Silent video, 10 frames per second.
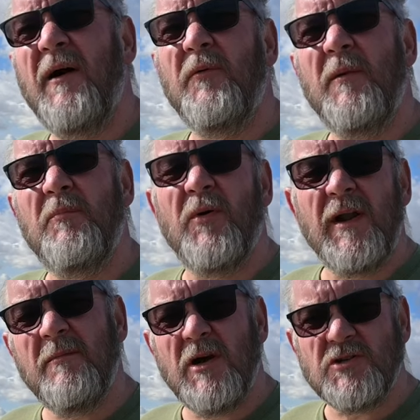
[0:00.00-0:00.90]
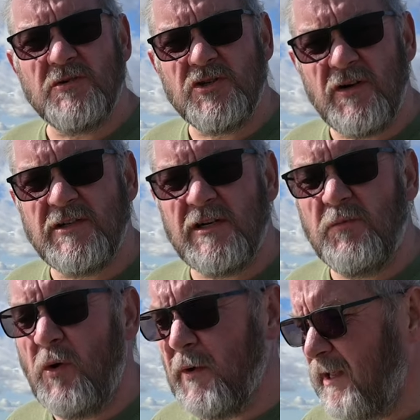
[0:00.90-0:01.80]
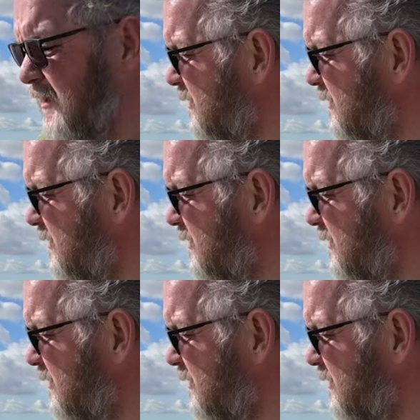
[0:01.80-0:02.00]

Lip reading: we're pretty much restricted on what we can